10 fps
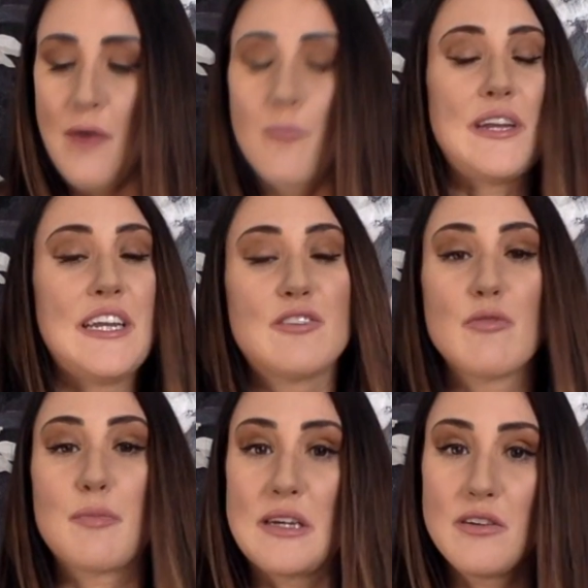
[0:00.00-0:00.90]
We need to
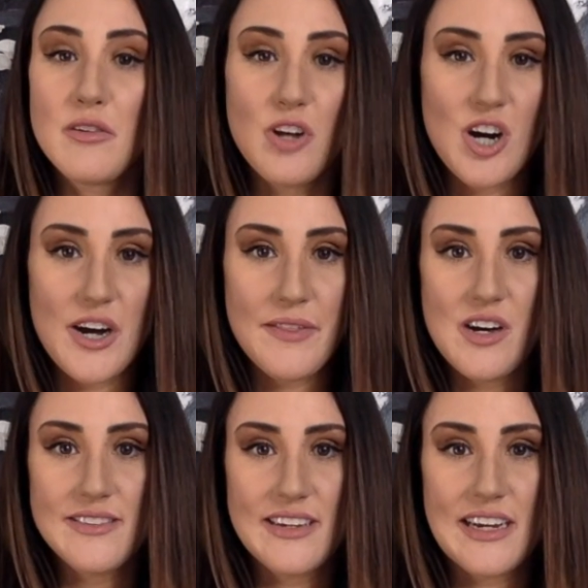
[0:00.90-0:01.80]
repeal con
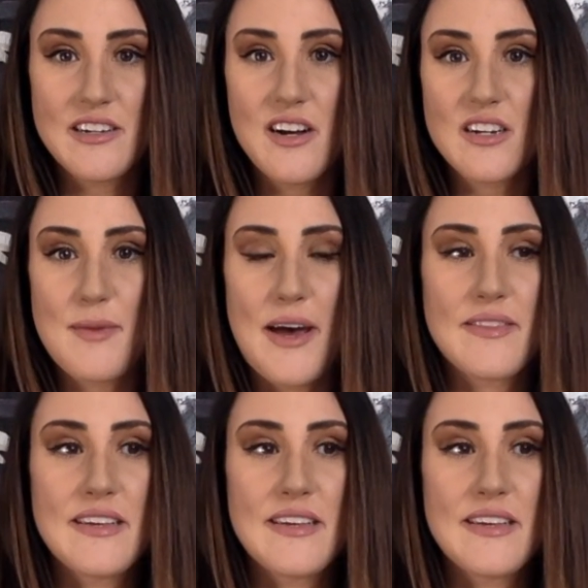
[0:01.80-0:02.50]
laws, like I talked about.